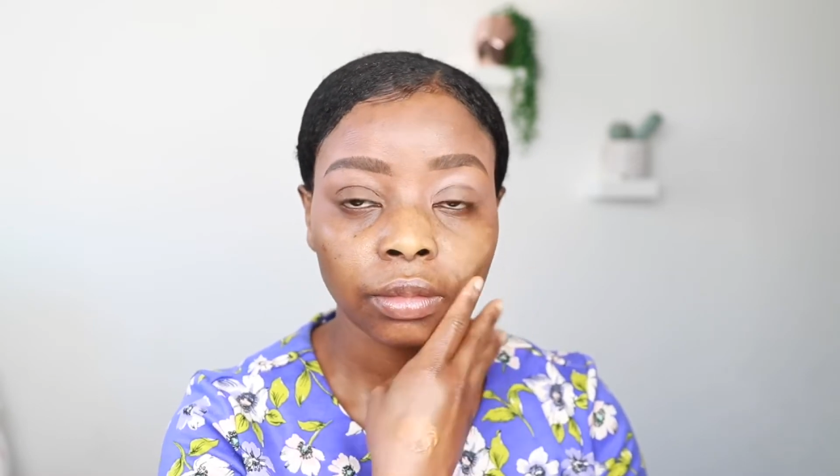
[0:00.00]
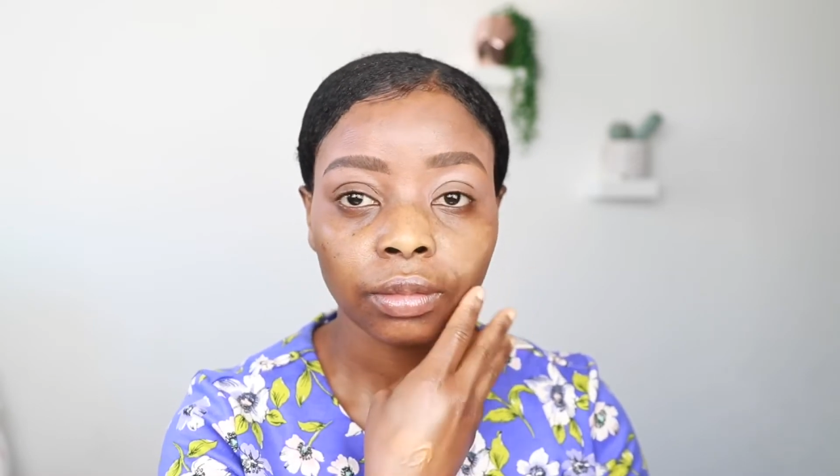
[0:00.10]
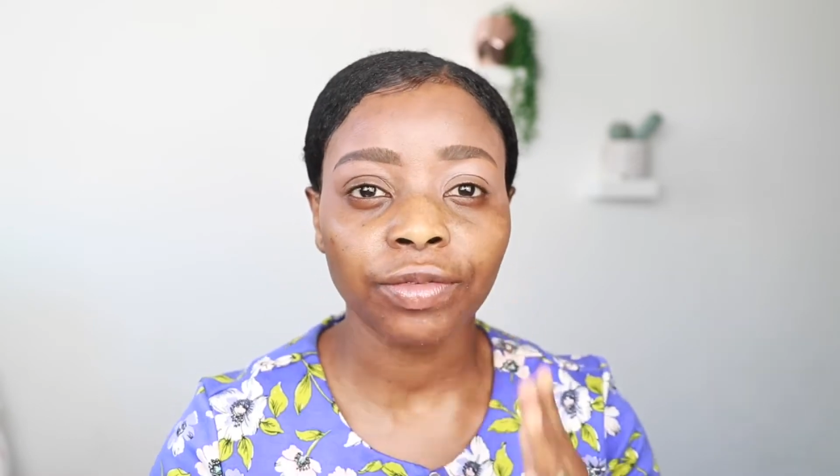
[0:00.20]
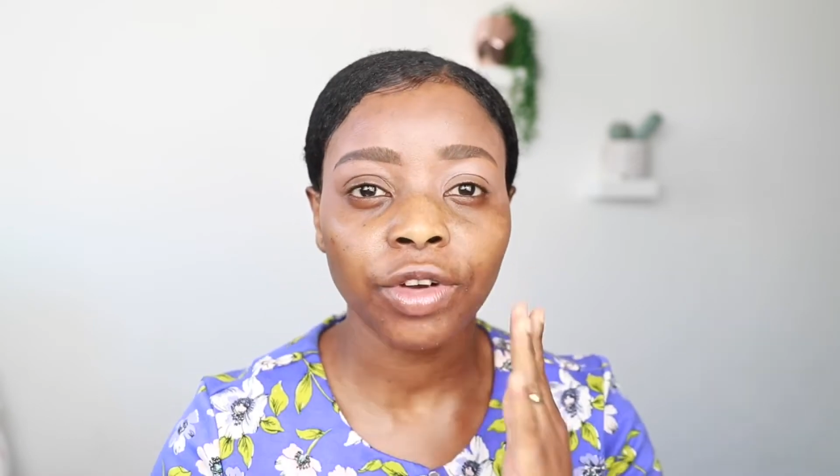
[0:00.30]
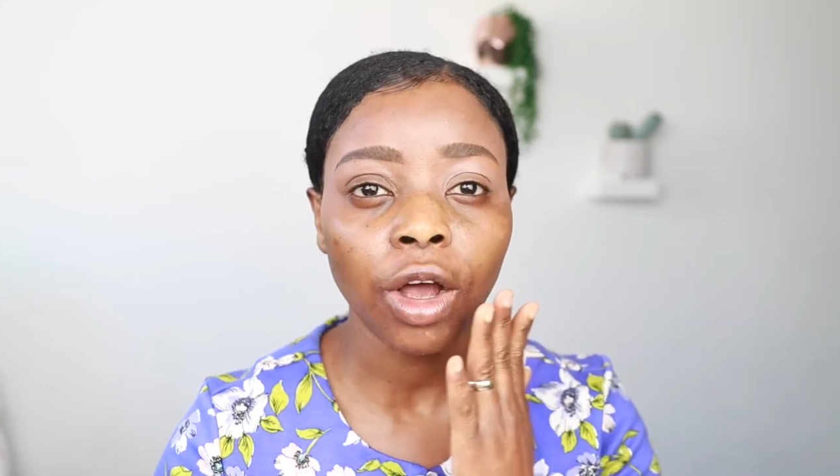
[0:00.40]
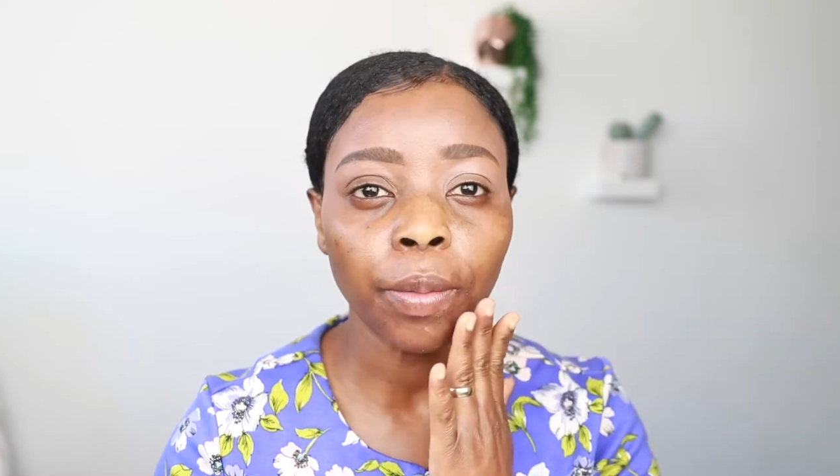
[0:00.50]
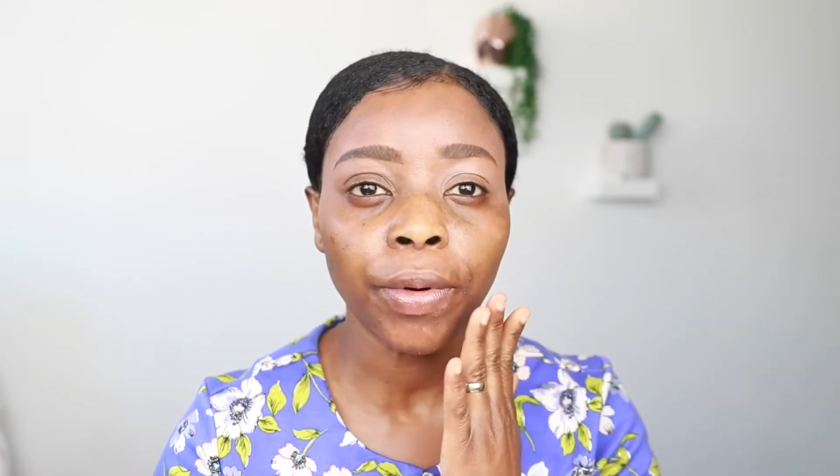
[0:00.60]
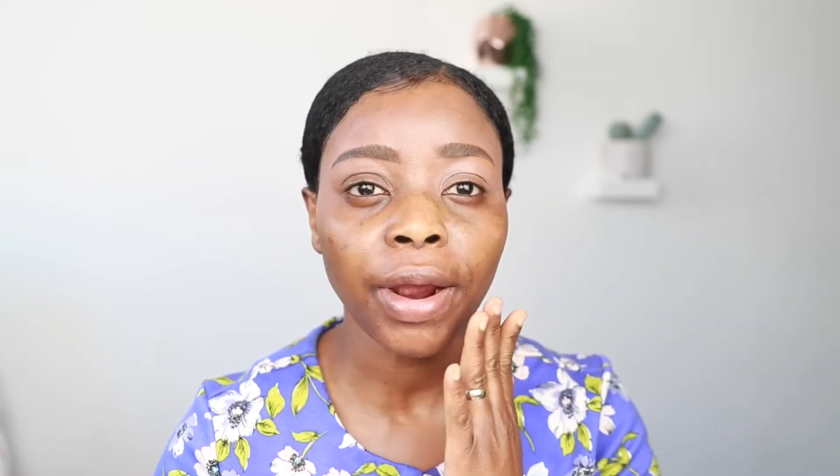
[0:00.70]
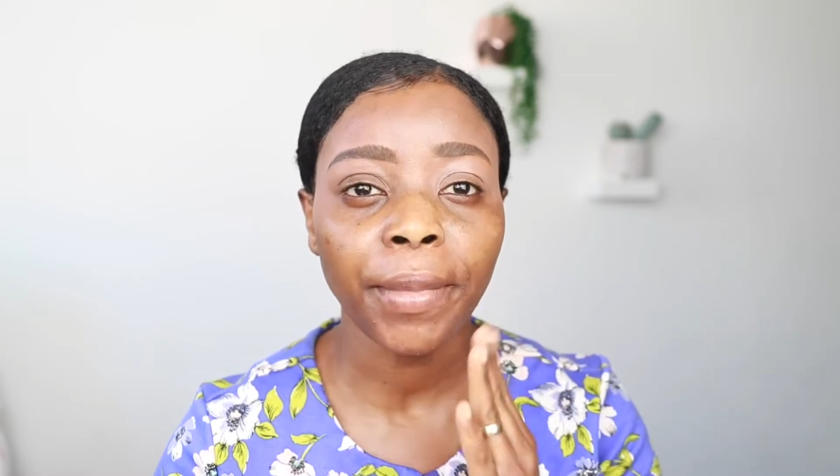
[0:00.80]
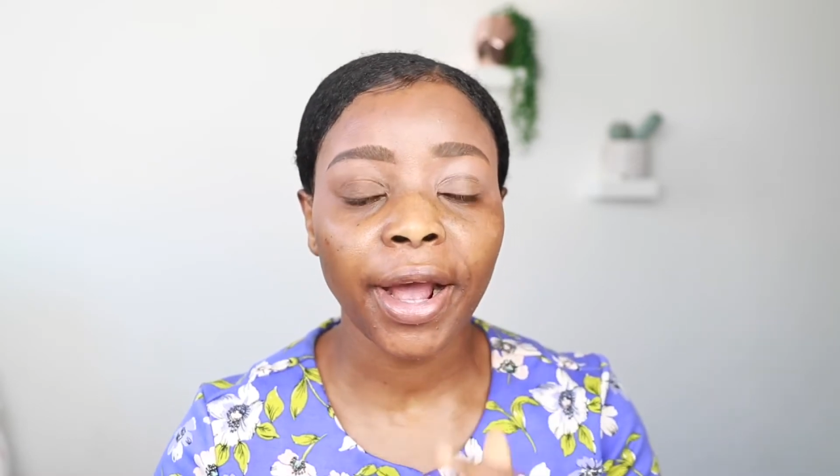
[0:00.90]
I've got a
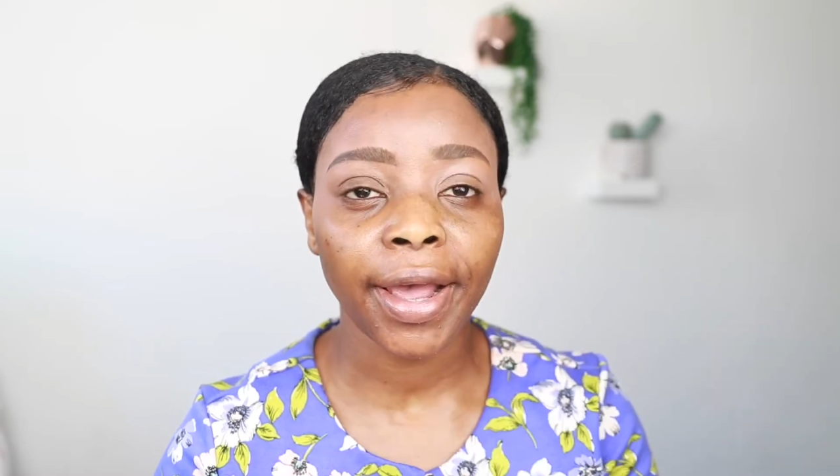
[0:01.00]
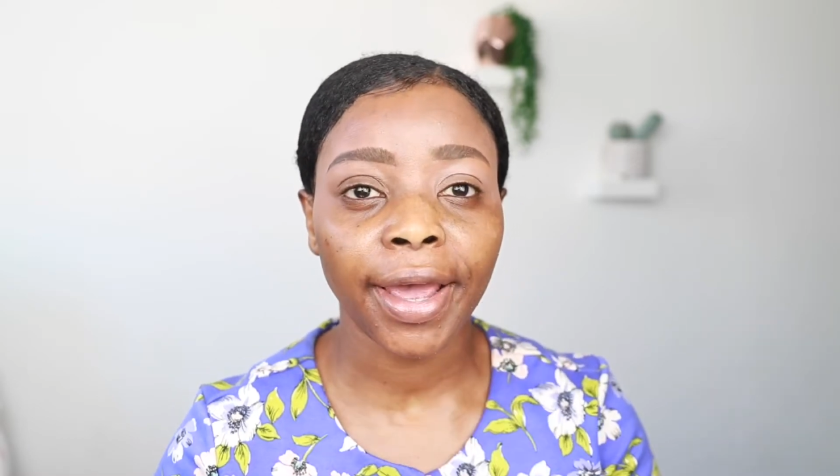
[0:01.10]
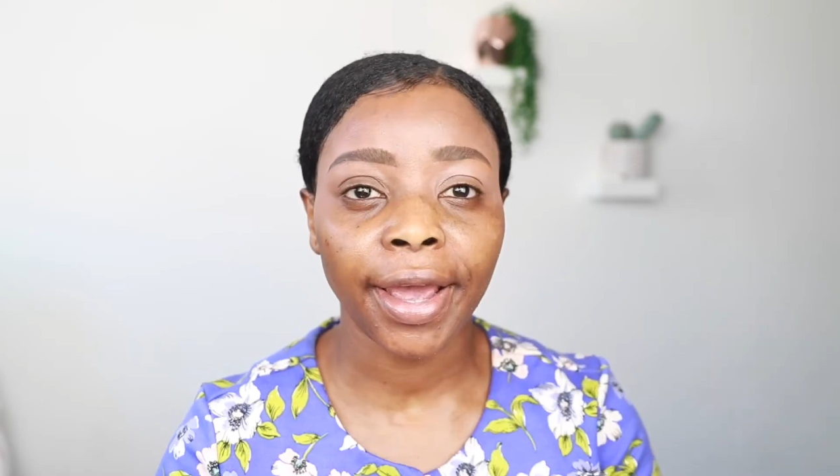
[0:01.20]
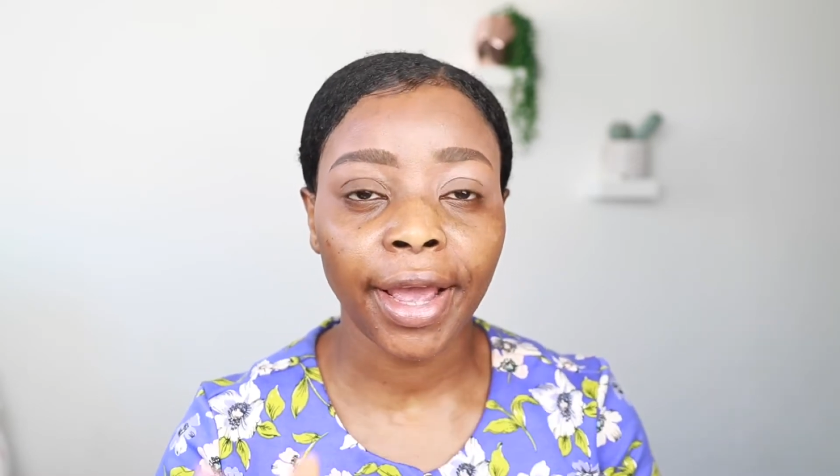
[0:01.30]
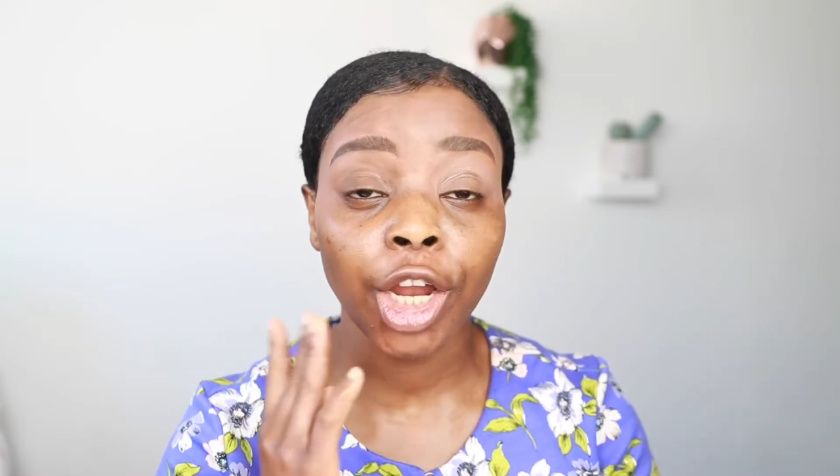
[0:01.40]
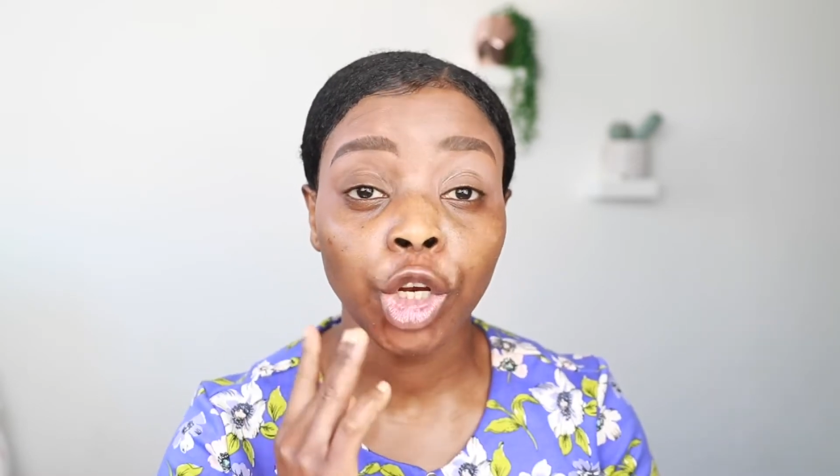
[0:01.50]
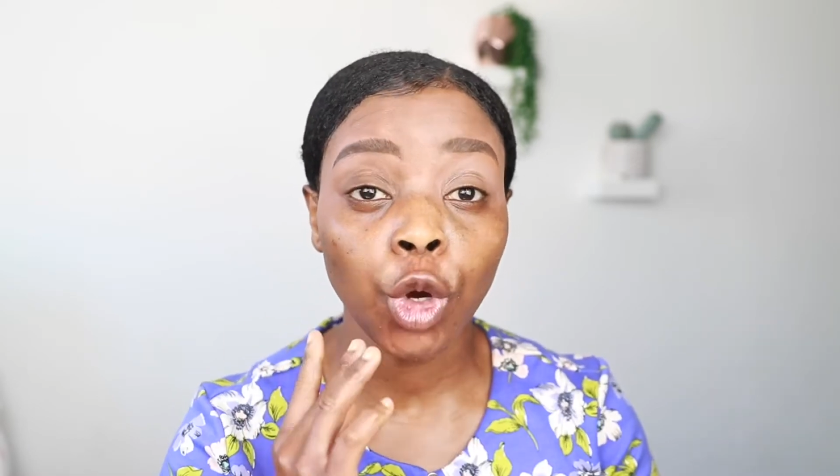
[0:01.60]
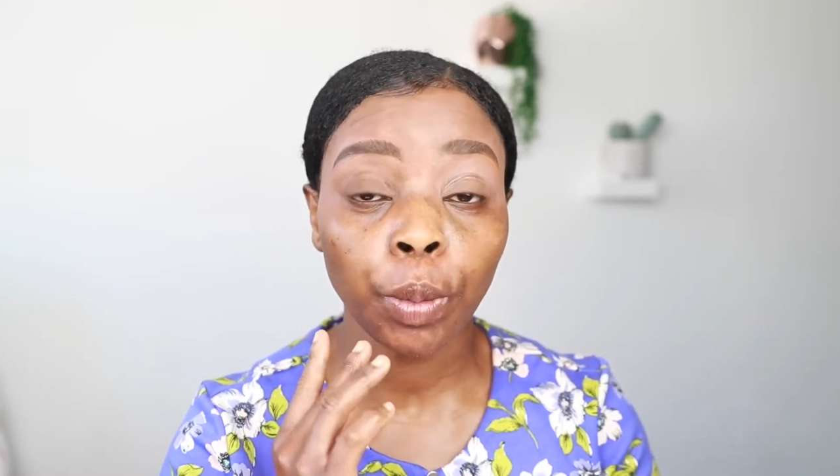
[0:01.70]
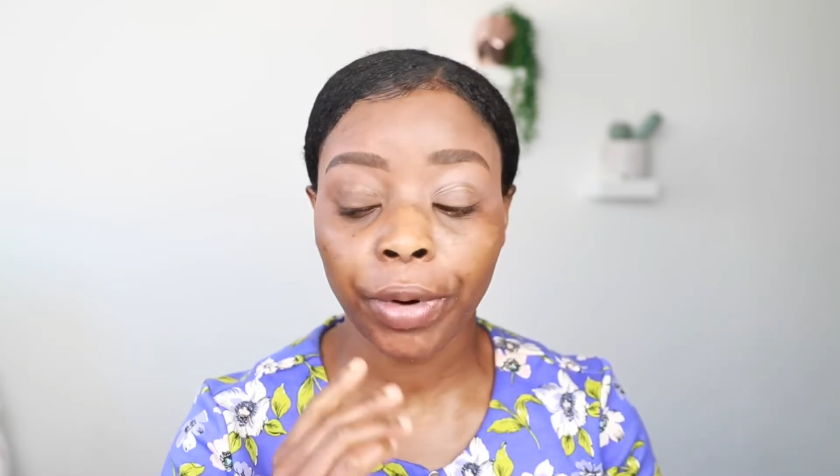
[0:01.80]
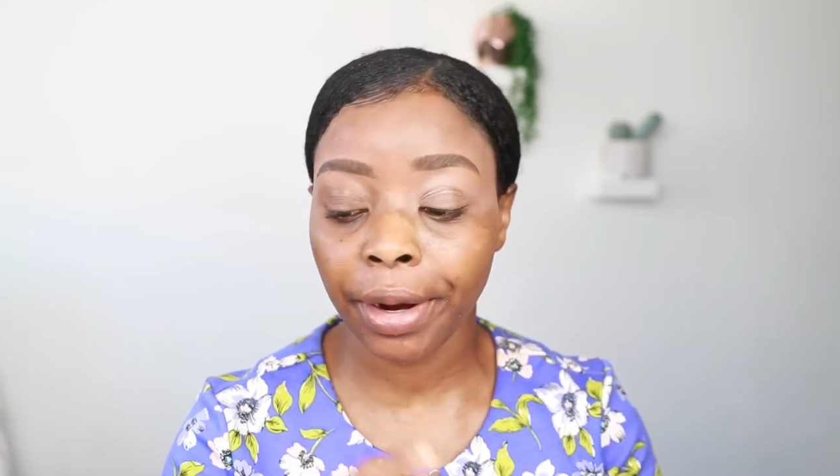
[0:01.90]
primer here and no
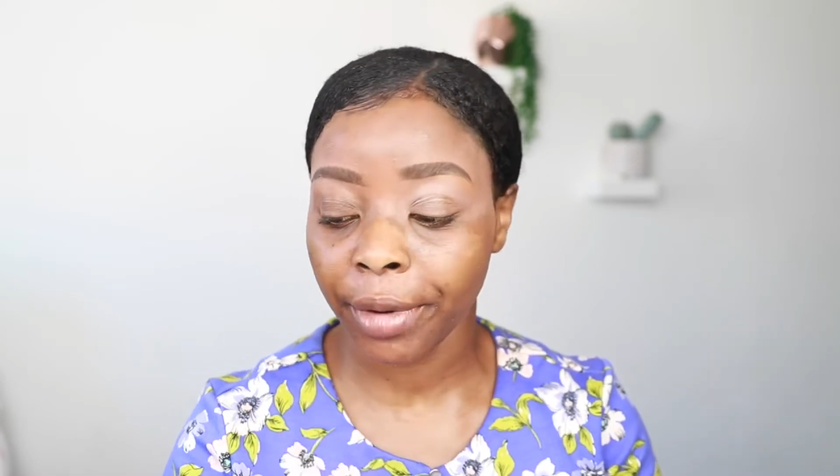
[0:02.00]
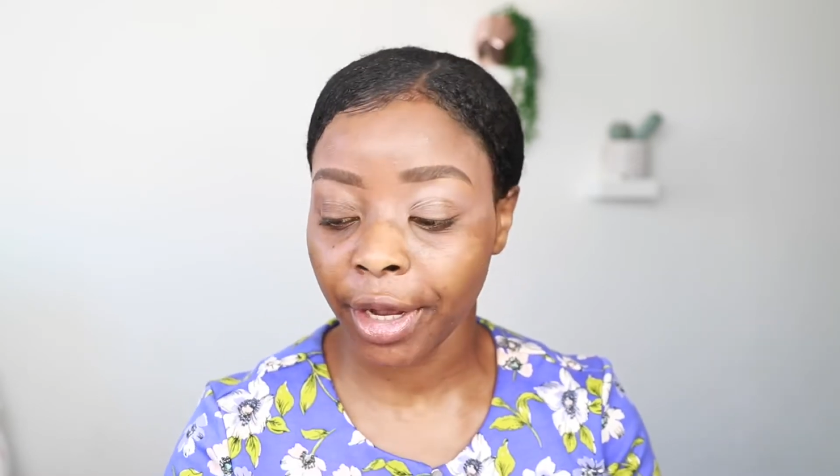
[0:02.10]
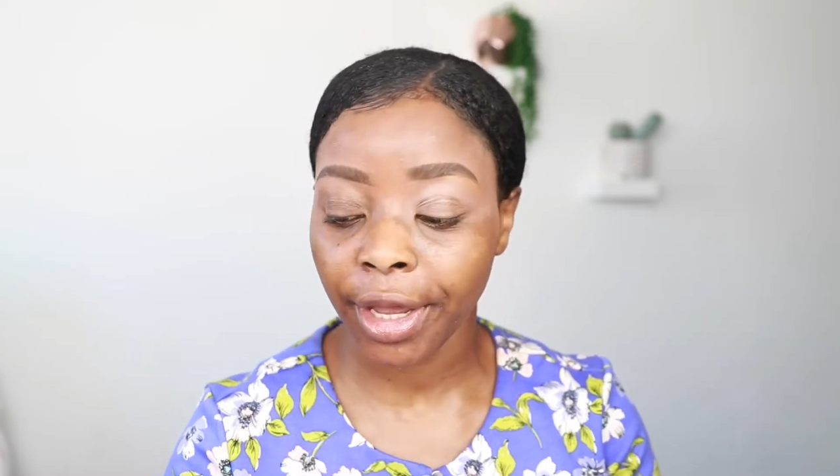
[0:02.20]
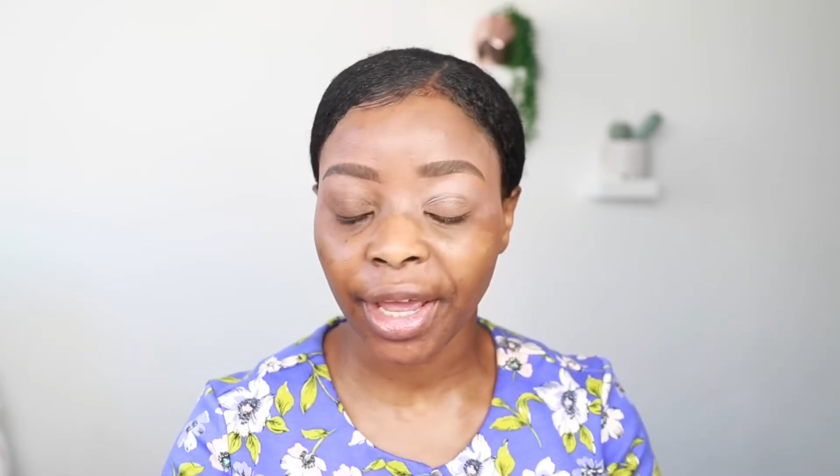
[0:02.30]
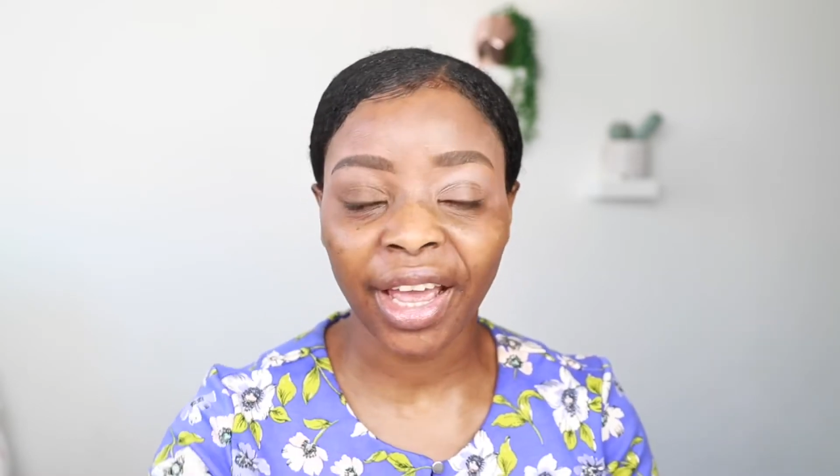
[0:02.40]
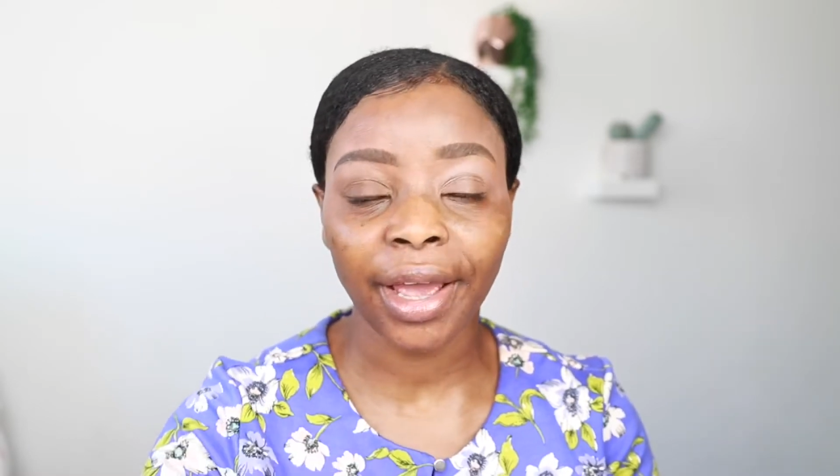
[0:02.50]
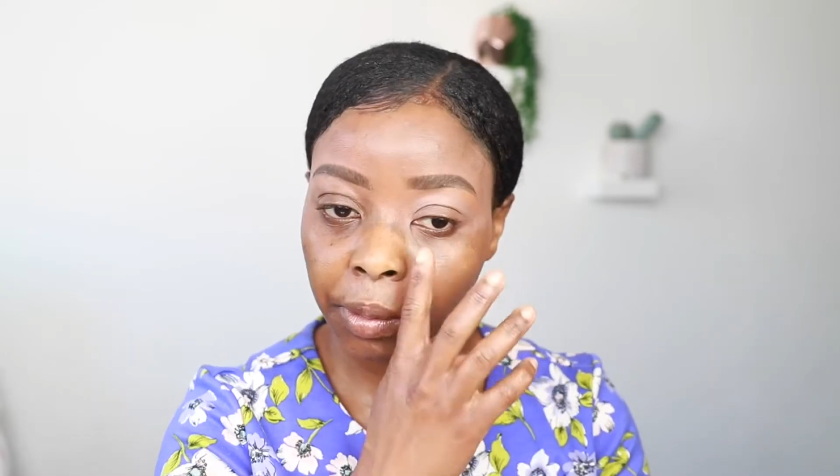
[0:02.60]
primer here.